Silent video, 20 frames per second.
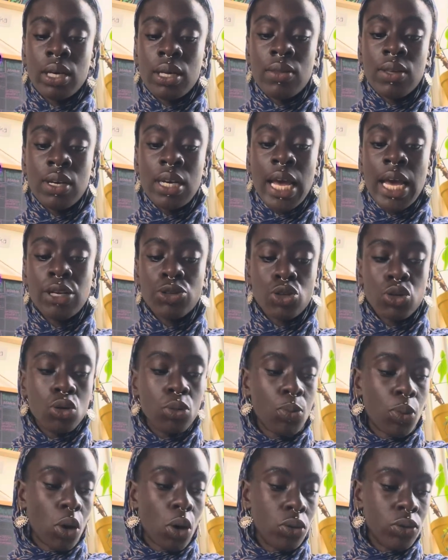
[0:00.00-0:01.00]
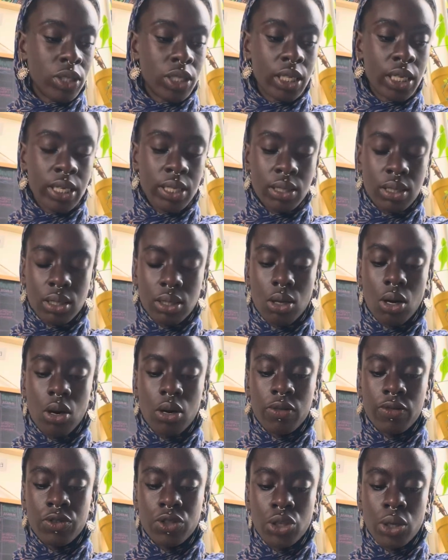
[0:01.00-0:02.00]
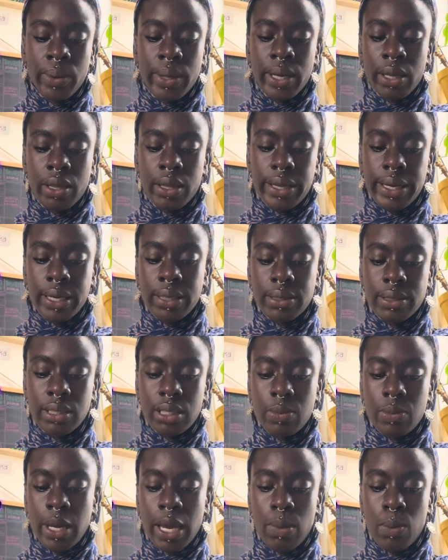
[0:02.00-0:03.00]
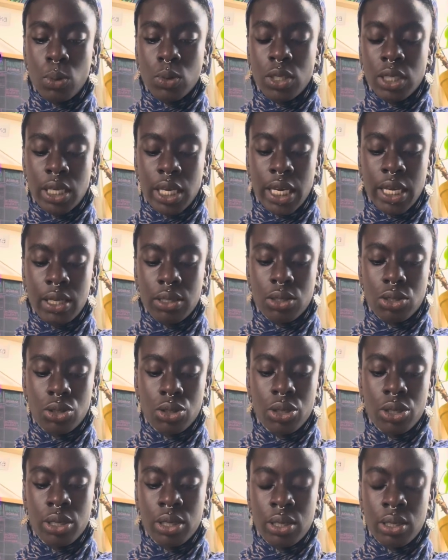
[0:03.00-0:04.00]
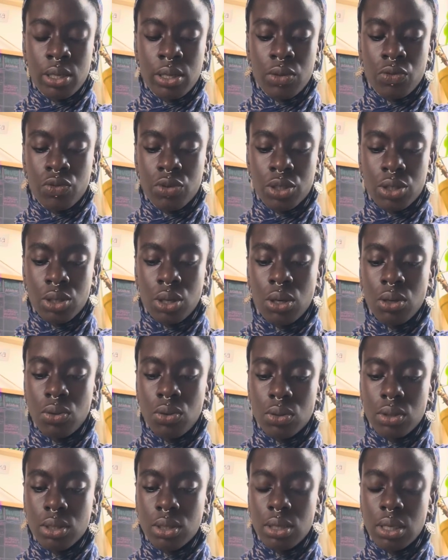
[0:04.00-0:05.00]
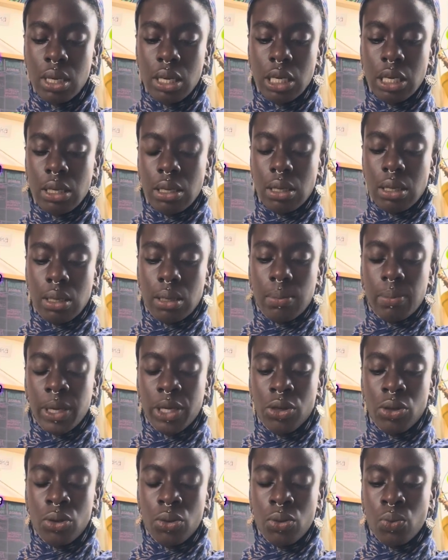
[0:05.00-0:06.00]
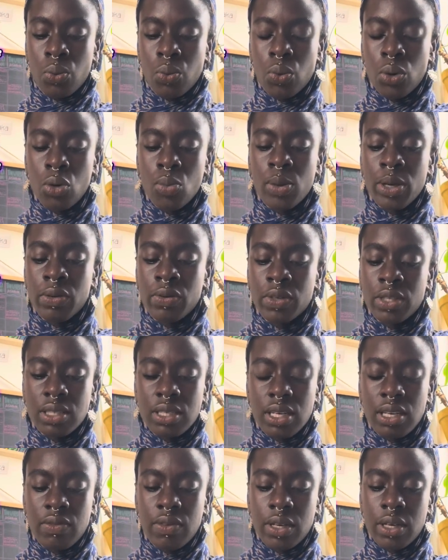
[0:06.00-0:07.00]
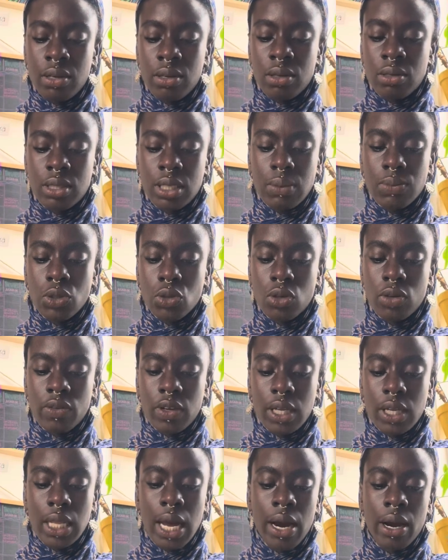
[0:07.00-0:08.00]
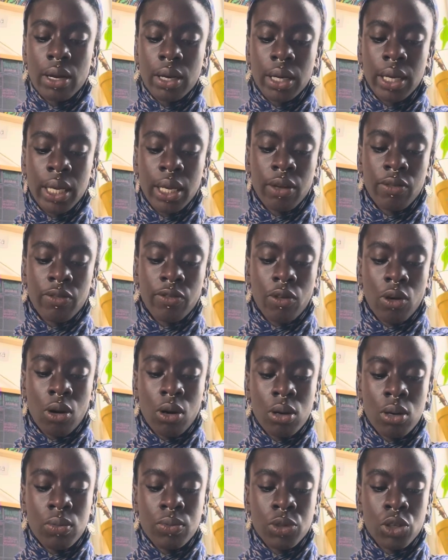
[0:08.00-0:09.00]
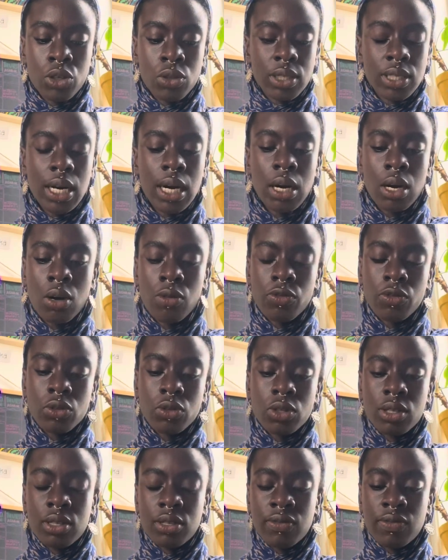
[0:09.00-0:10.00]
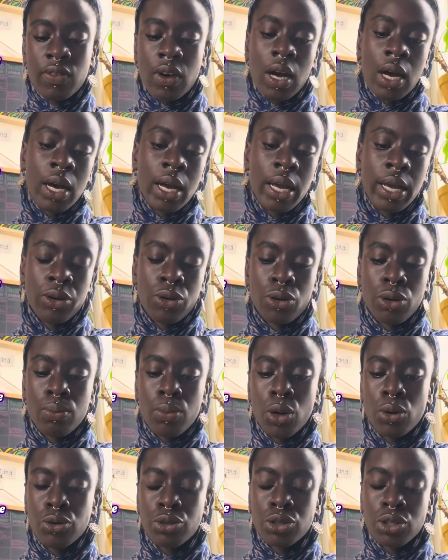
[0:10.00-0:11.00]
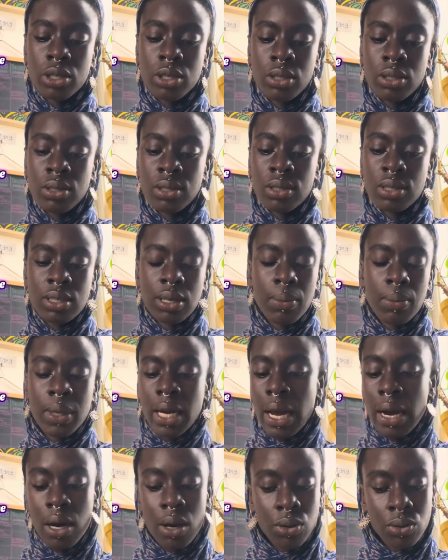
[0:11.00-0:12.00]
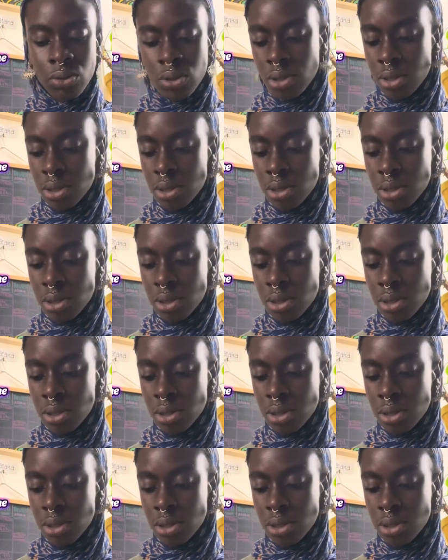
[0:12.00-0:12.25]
natural process of doing things to be able to get certain results. But you will be receiving some sort of clarity from yourself or the divine, your emotions, someone else.